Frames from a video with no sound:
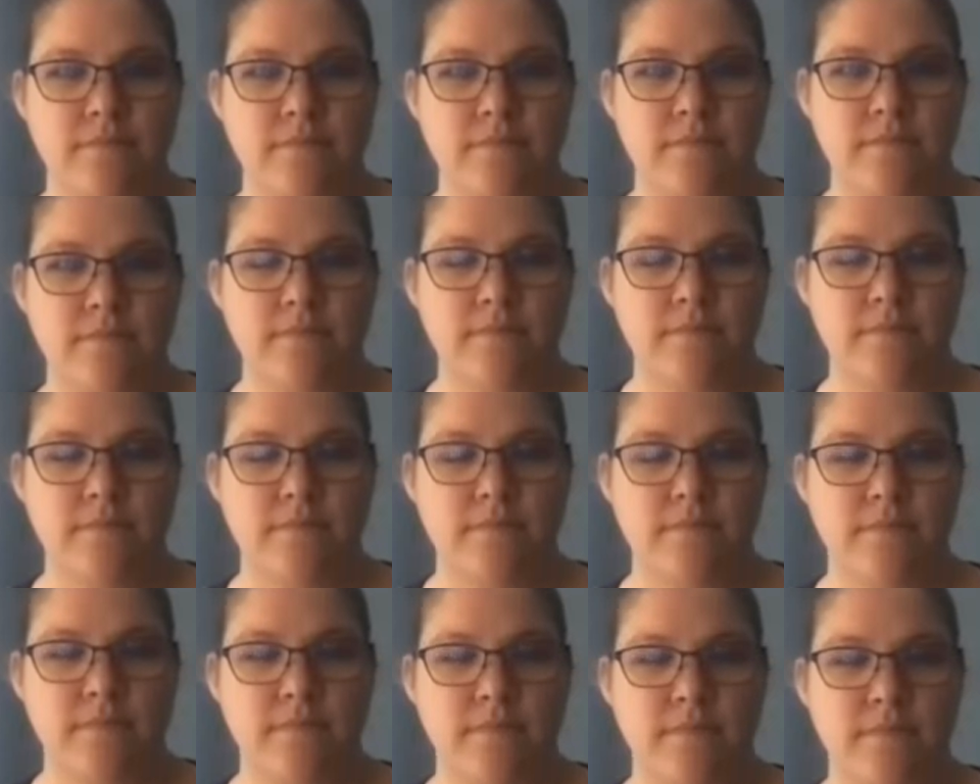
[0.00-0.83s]

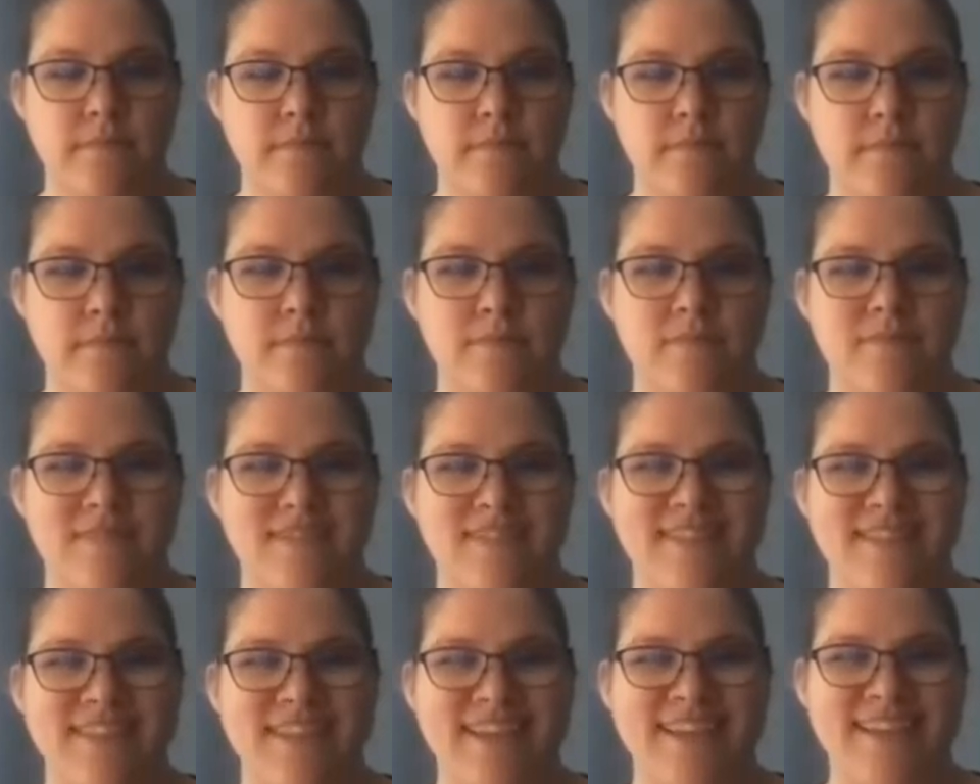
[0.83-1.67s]

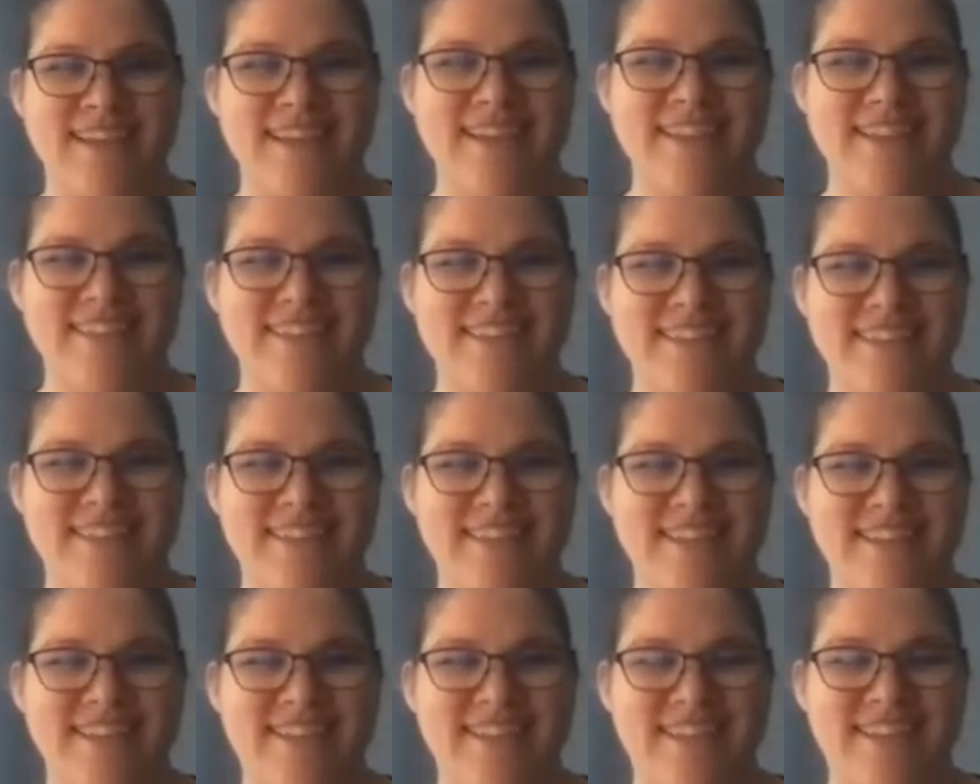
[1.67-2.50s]

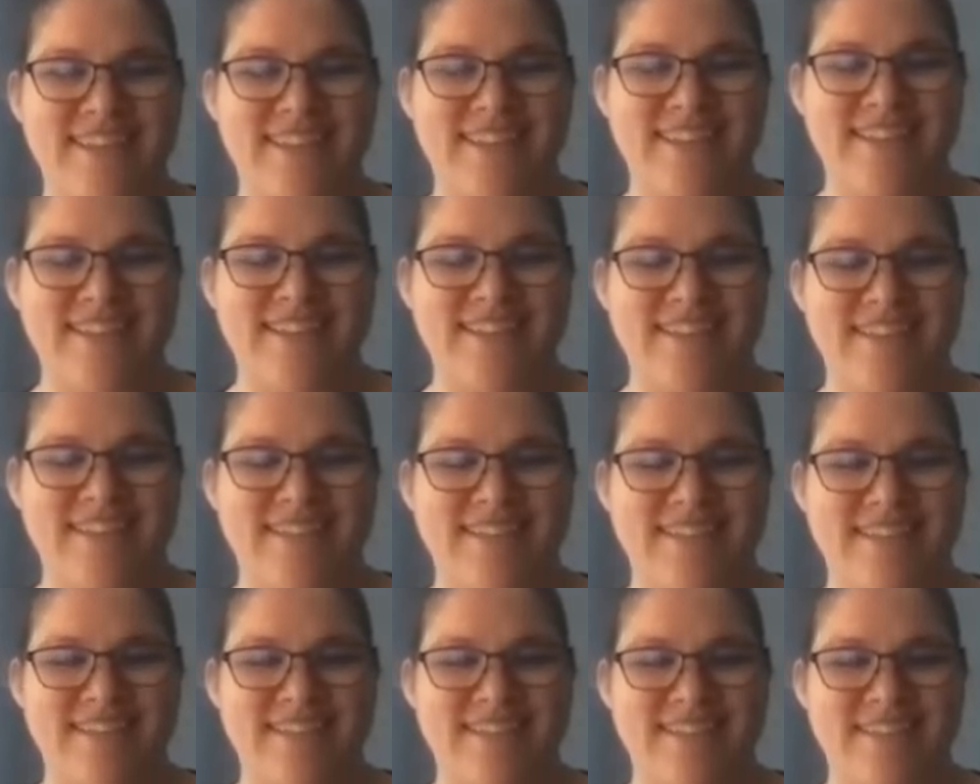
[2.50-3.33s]

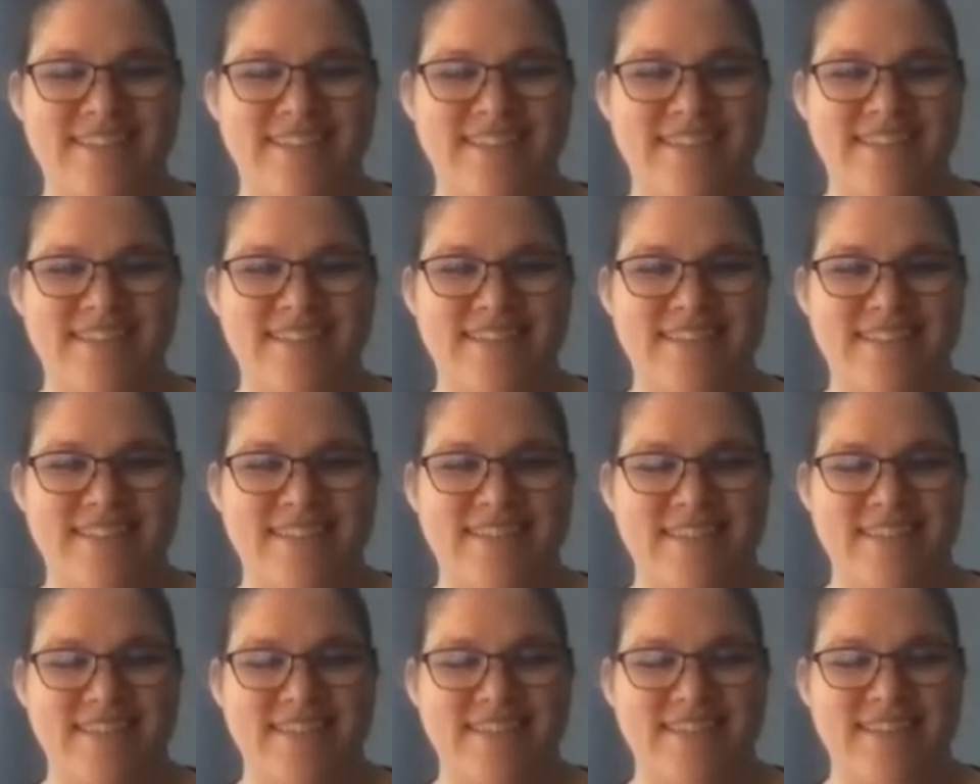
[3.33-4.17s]

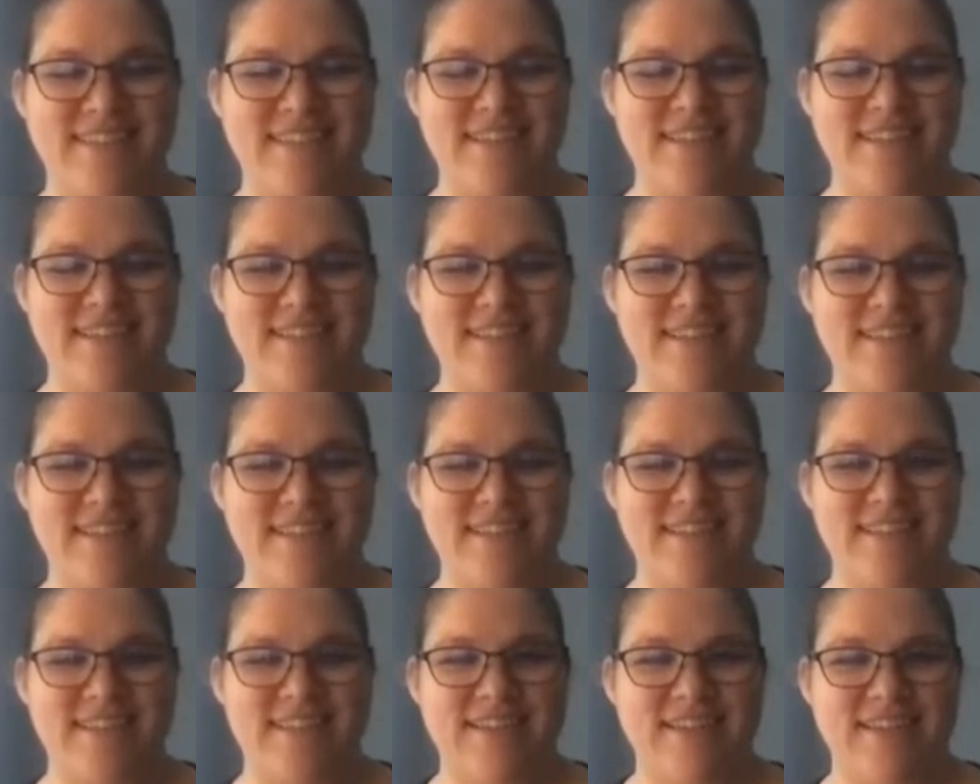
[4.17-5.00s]

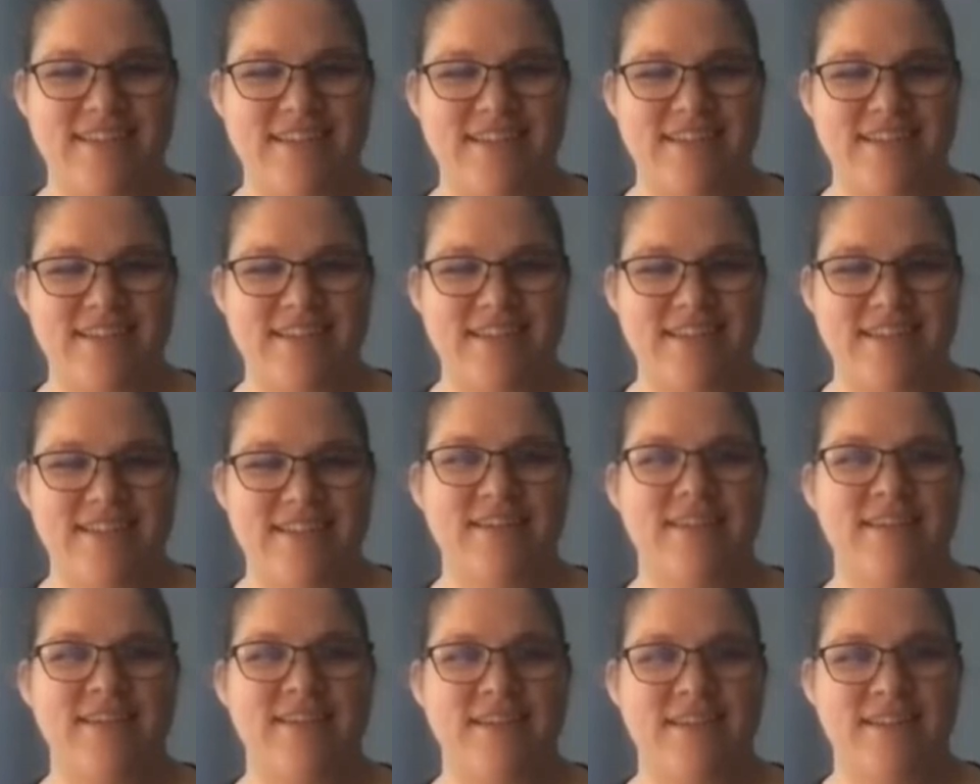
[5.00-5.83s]

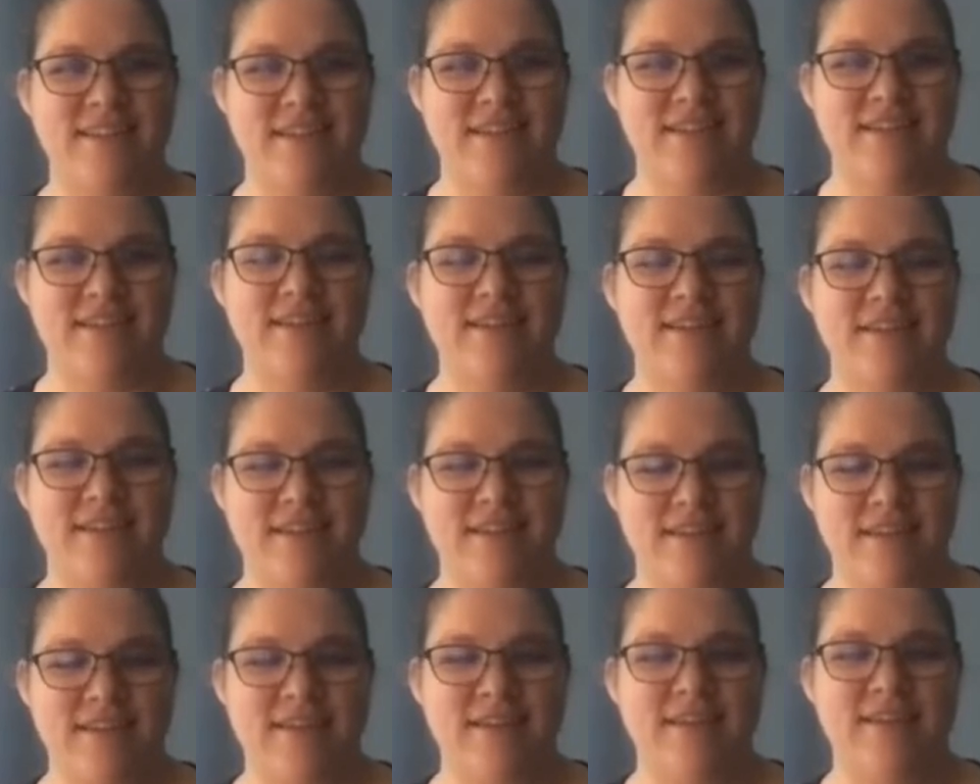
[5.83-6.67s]

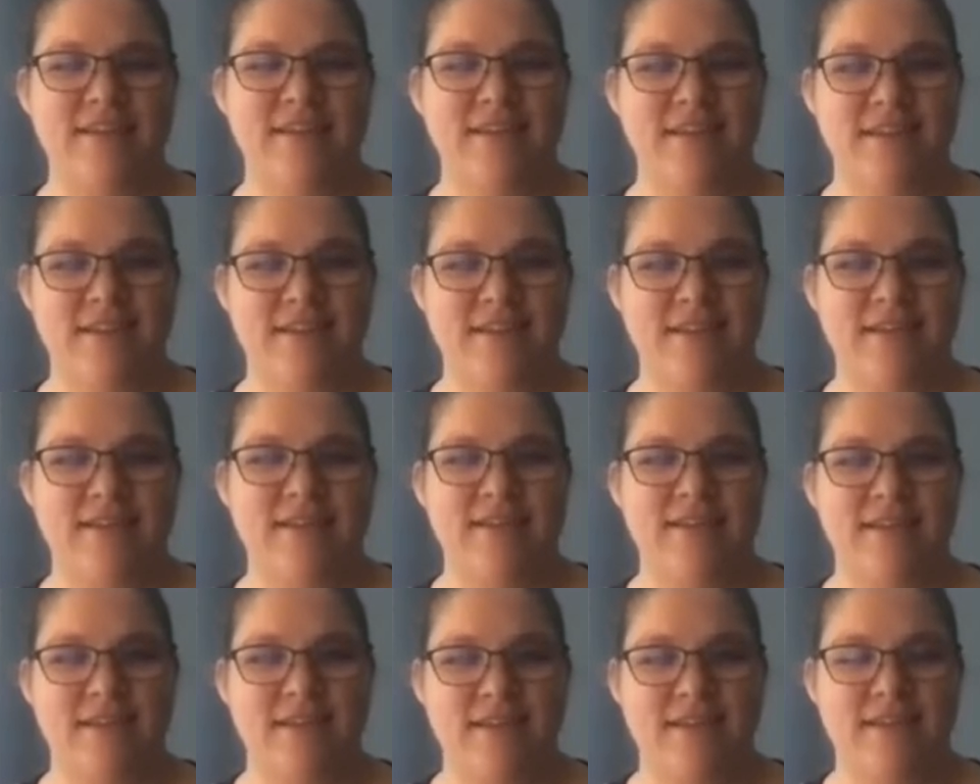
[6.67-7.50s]

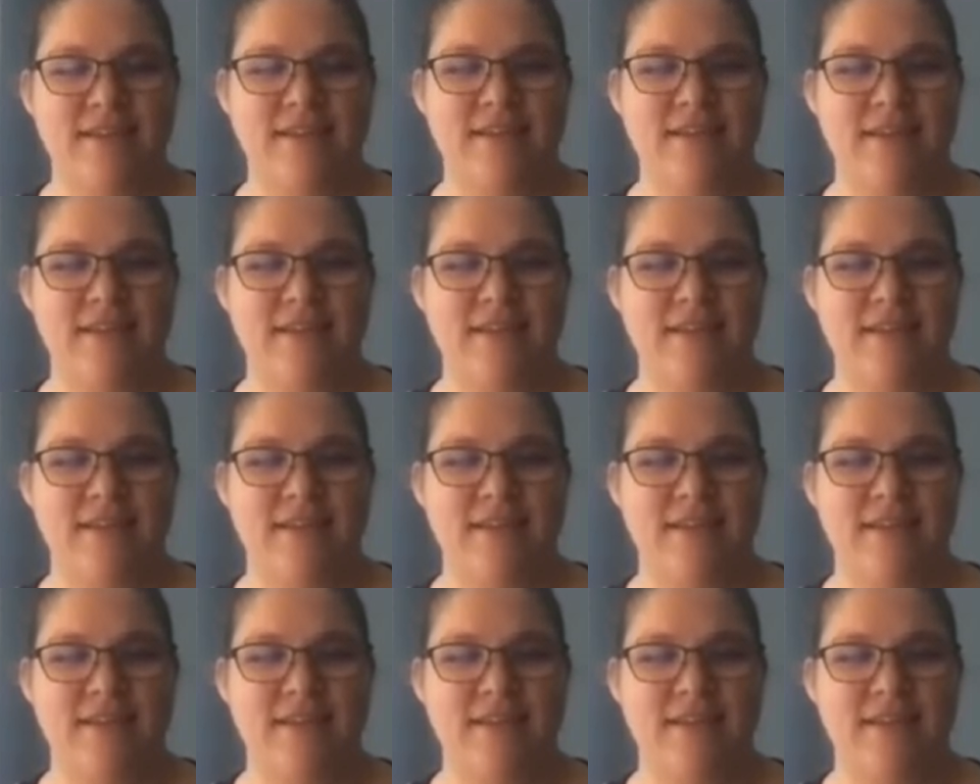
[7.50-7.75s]
This person isn't speaking.